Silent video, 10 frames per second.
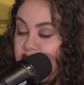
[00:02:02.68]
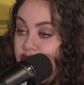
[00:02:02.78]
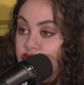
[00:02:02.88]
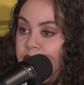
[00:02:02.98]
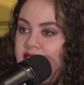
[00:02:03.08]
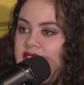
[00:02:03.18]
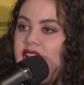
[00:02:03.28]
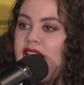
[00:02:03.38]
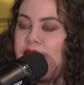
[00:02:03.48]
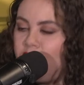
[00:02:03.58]
social media
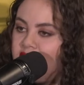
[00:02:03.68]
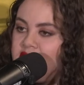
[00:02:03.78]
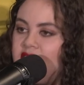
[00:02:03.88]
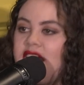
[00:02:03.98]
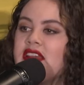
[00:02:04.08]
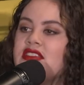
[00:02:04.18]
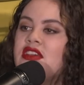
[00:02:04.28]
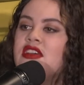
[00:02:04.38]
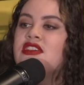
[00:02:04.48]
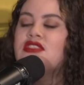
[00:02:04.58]
and politics.
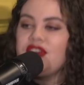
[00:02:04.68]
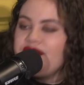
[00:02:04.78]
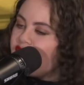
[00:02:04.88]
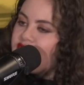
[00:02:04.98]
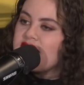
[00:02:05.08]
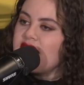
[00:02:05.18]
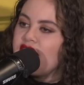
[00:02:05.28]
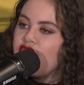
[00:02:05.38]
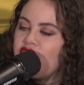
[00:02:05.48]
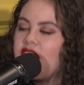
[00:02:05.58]
So, firstly,
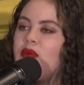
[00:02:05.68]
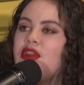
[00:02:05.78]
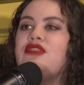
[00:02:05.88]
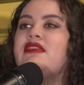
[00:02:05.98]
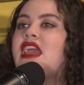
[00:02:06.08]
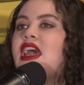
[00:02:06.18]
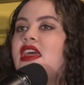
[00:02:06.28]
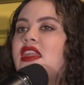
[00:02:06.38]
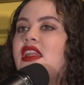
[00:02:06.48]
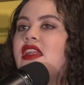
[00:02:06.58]
Kura, what do you
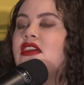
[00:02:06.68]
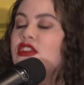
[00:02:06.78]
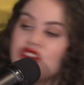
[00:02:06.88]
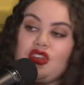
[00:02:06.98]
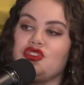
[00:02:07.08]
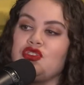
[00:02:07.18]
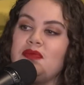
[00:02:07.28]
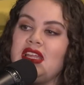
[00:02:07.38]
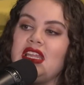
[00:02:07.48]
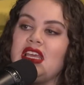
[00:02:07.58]
reckon social
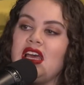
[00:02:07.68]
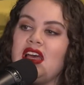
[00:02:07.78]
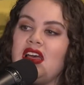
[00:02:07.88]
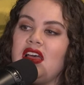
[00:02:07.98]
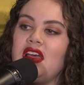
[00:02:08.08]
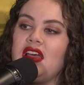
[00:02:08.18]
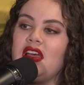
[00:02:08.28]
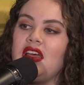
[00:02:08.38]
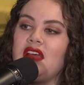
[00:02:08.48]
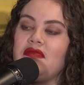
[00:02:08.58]
media
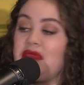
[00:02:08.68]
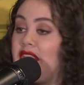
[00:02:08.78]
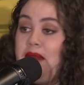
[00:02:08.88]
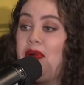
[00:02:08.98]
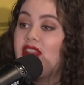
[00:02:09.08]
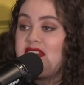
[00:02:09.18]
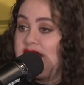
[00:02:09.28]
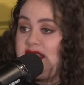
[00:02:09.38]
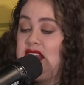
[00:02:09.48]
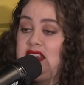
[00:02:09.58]
and
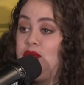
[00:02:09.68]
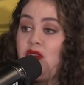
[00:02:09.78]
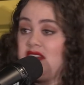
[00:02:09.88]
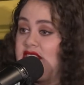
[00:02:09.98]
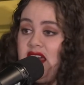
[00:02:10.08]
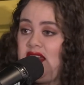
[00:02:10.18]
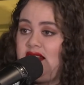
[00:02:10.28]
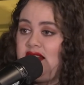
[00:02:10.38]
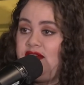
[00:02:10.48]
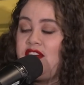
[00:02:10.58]
politics is? What is that?
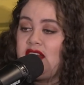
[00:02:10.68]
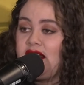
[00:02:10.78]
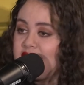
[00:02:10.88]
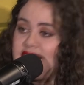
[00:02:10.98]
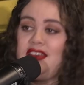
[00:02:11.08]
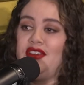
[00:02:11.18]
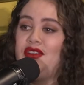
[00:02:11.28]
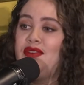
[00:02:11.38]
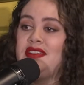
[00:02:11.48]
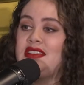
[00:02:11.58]
for the listener who
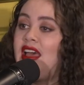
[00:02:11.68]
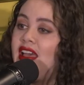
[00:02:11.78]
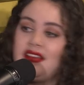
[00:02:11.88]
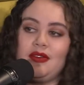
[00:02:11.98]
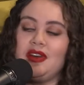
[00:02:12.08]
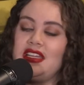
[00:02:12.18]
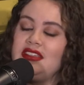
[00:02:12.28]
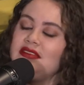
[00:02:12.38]
is like, what?